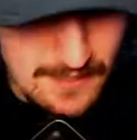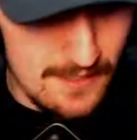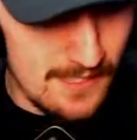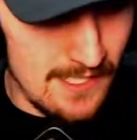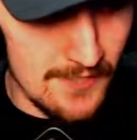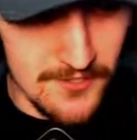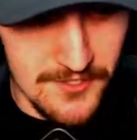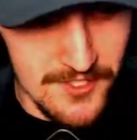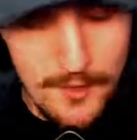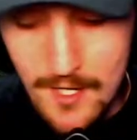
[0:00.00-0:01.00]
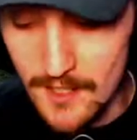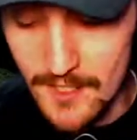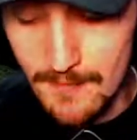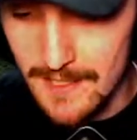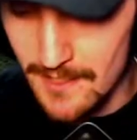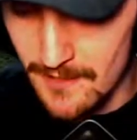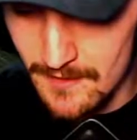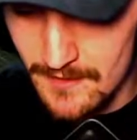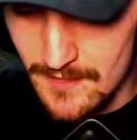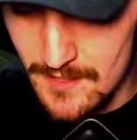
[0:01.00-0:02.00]
there's no argument
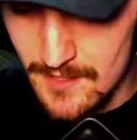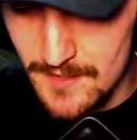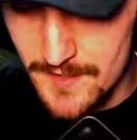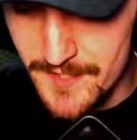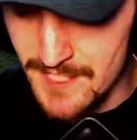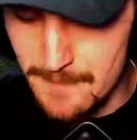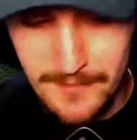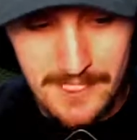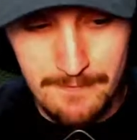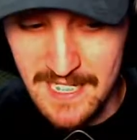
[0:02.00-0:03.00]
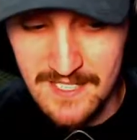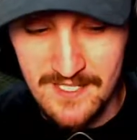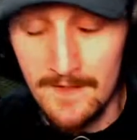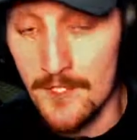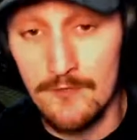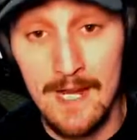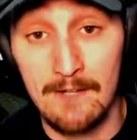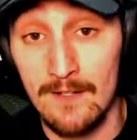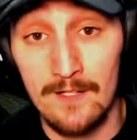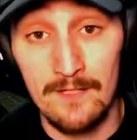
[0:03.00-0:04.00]
here, simply based on the
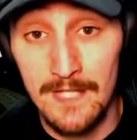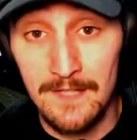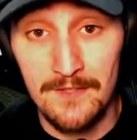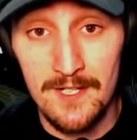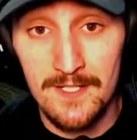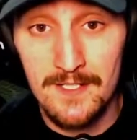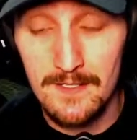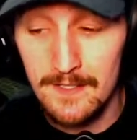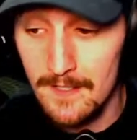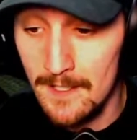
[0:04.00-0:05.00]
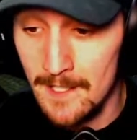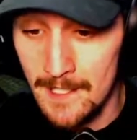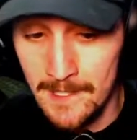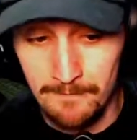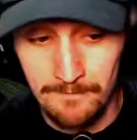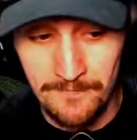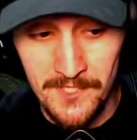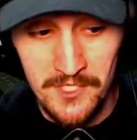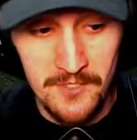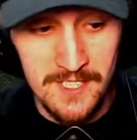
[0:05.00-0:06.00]
track record of EightThoughts.
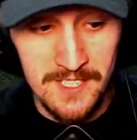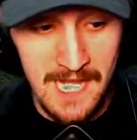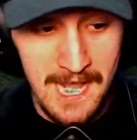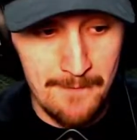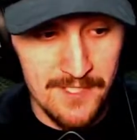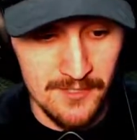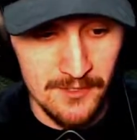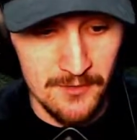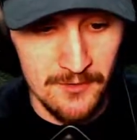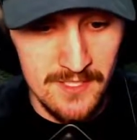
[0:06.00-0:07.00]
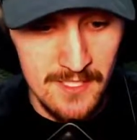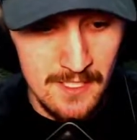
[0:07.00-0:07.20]
The dude is an absolute